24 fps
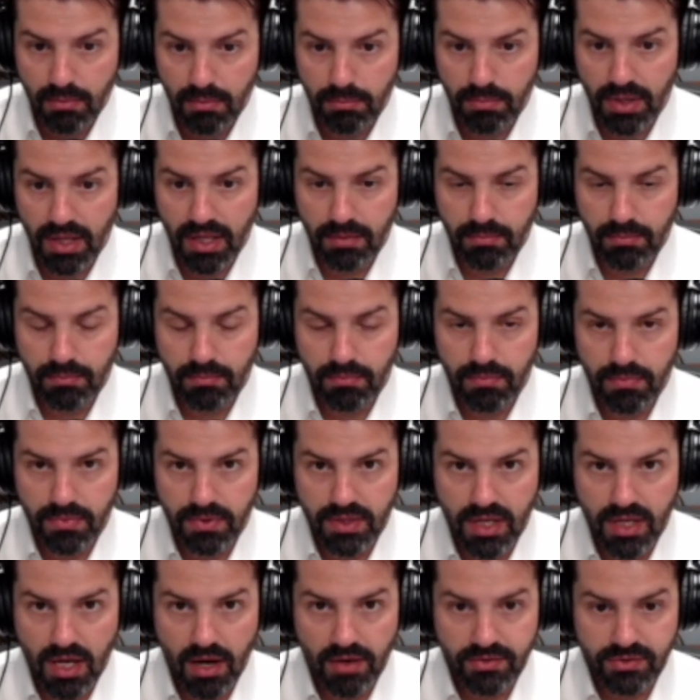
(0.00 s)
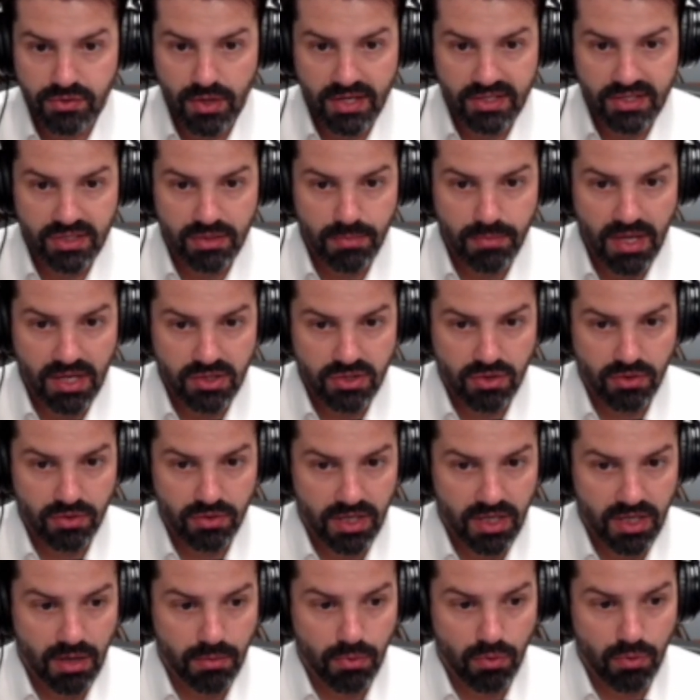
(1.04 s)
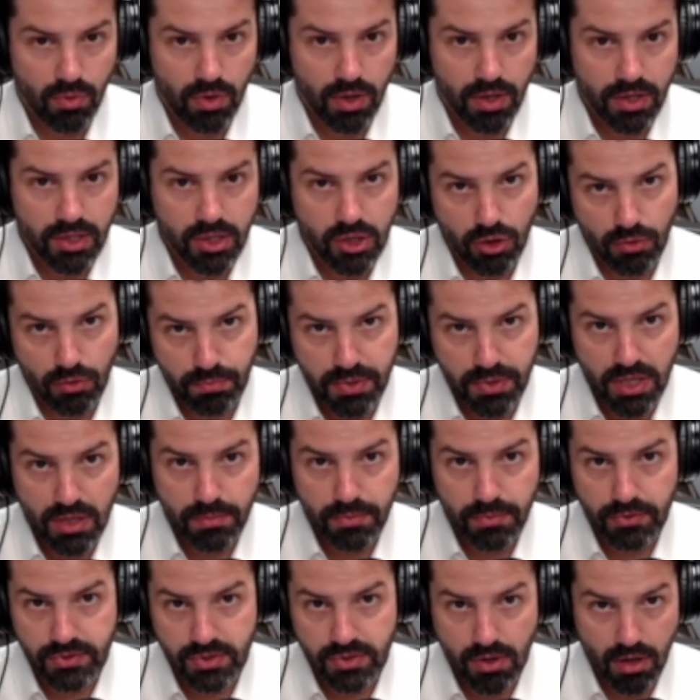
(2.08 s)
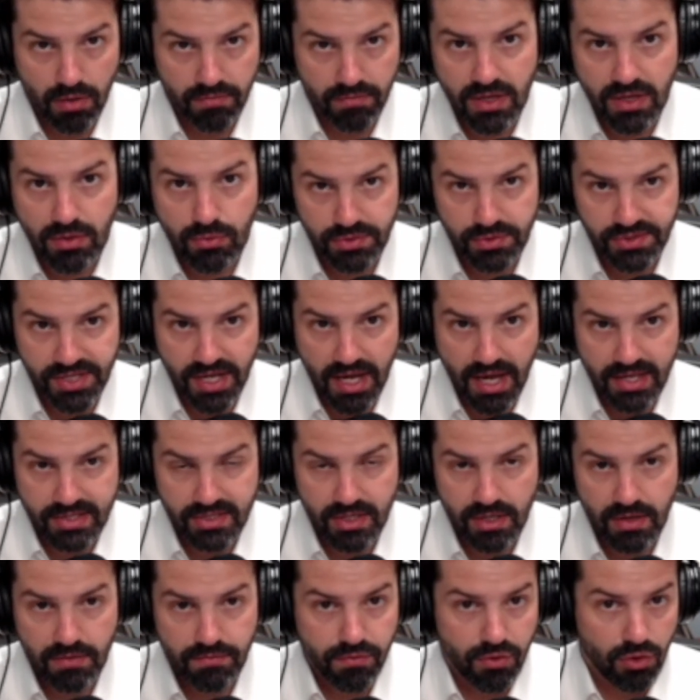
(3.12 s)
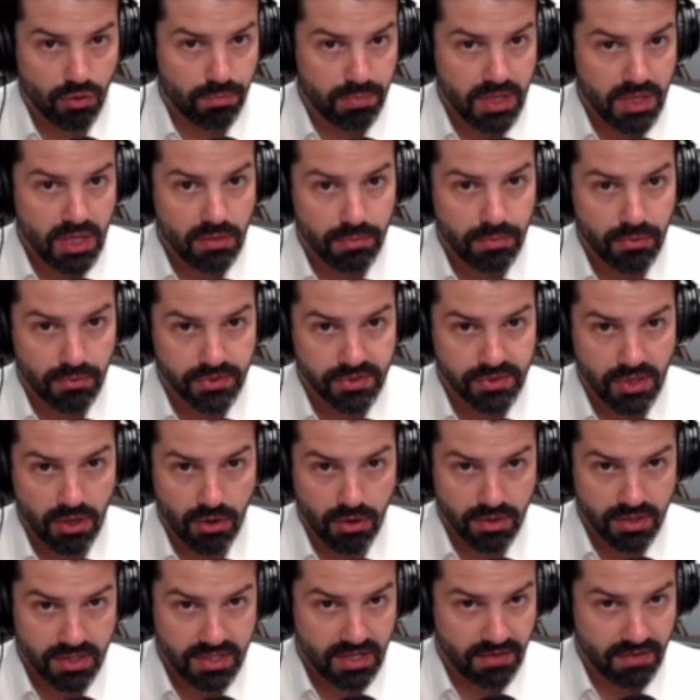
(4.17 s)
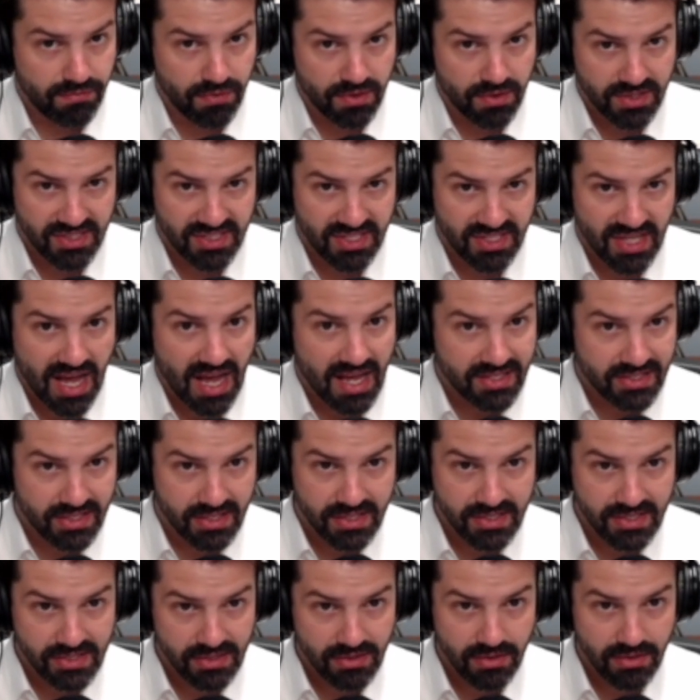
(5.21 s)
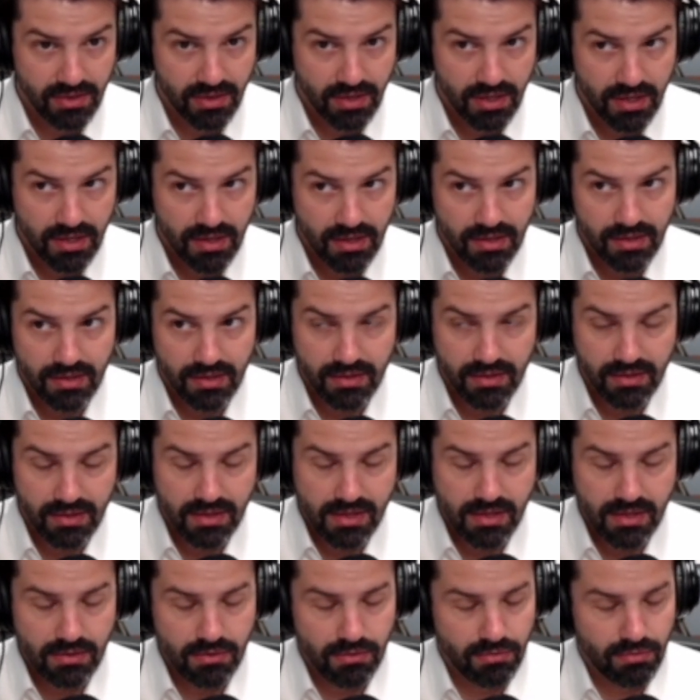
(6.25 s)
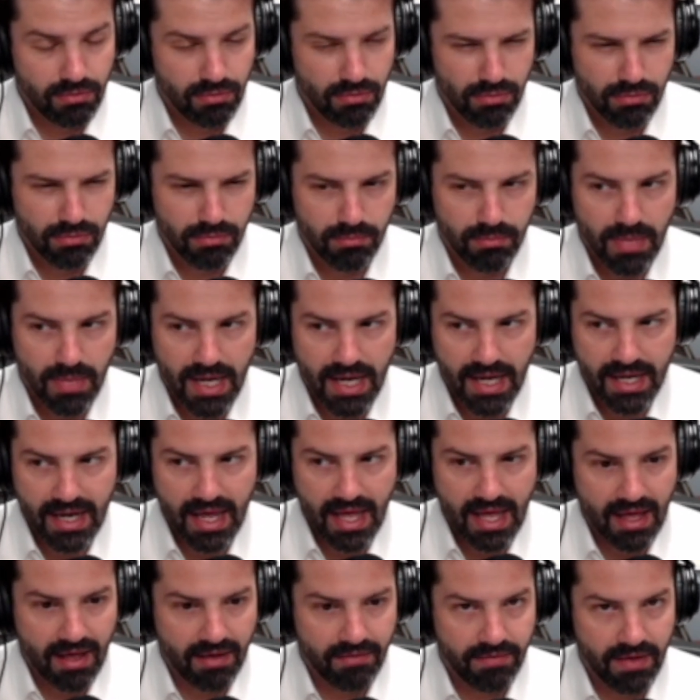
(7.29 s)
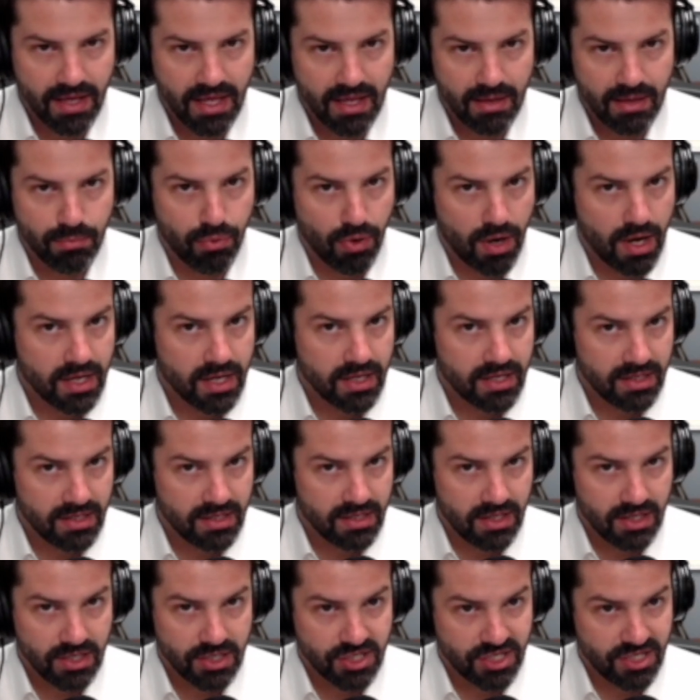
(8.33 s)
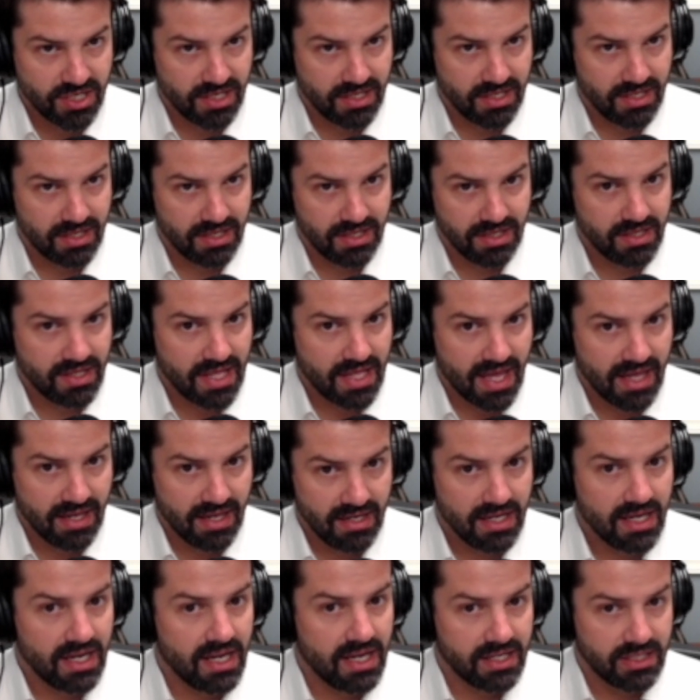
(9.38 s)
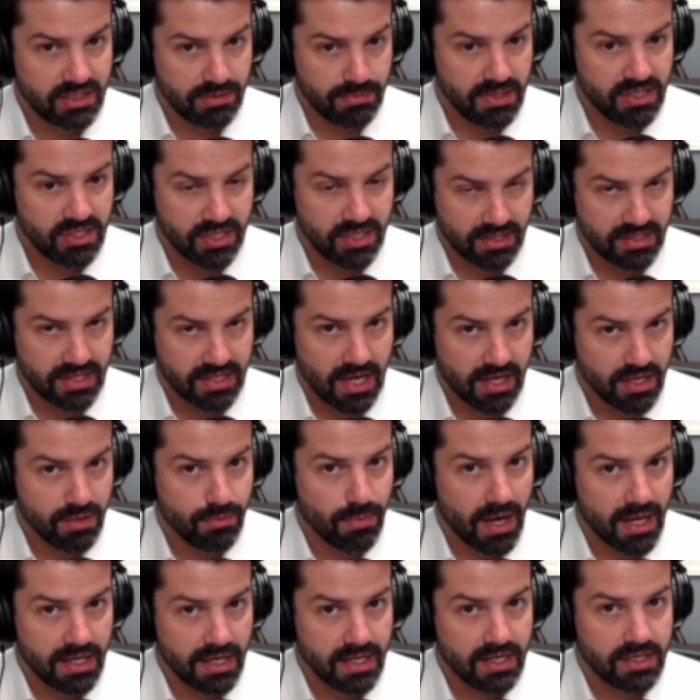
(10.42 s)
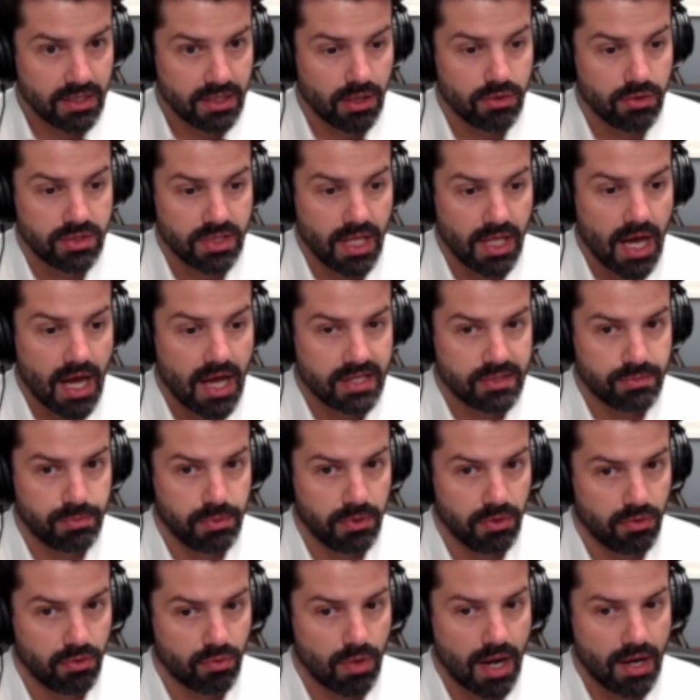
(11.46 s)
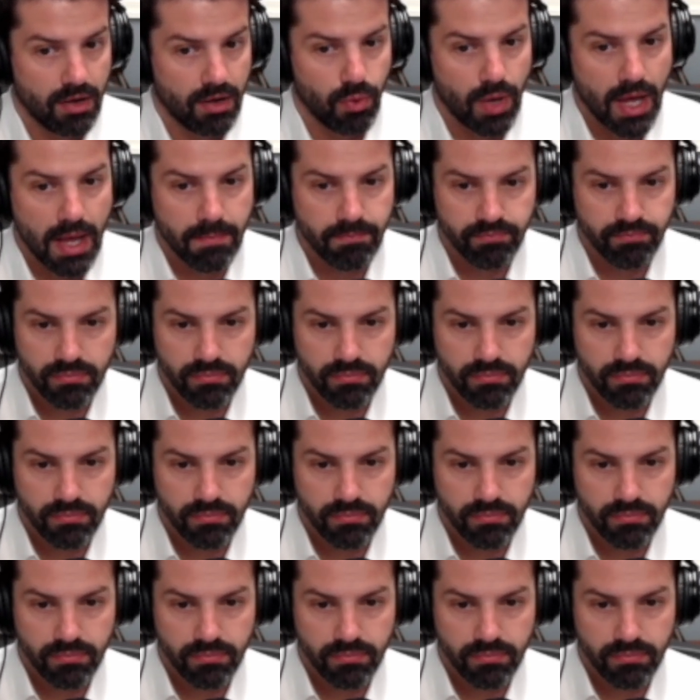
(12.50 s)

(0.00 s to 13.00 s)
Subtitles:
But the officer has to make sure that, number 1, your pupils are of equal size. If your pupils are different sizes, you might have a brain condition that needs to be checked out. You might need to go to the hospital right away.